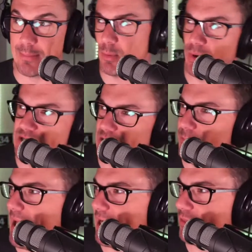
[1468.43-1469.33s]
we did the
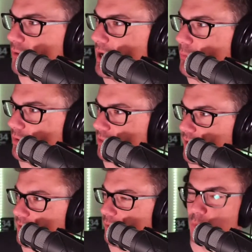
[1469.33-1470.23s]
math, right? With
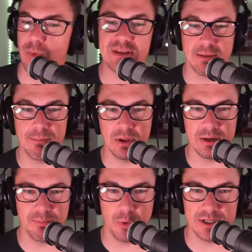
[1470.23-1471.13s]
we did 1.2
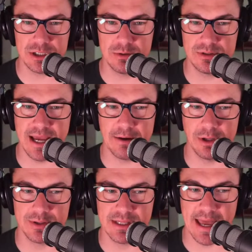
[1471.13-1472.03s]
million
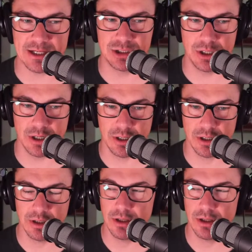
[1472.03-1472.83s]
downloads last year.